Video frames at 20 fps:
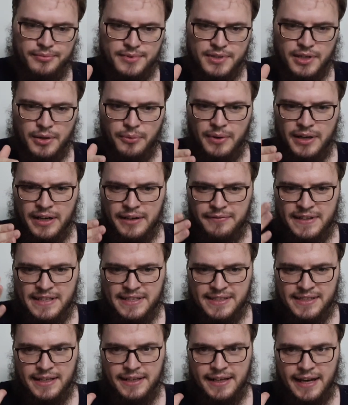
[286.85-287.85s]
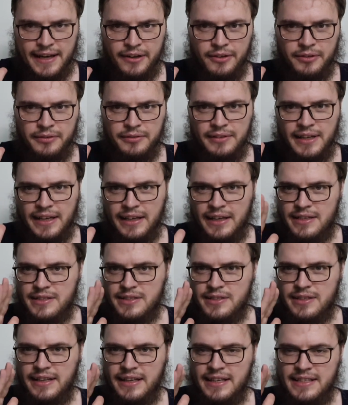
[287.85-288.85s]
So what if he's senile? Like
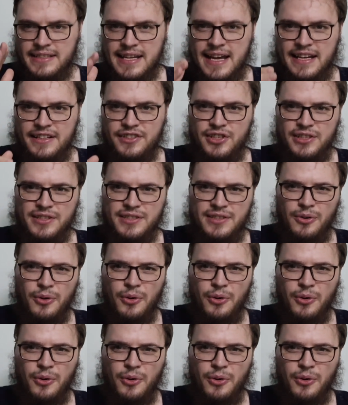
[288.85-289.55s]
he's not just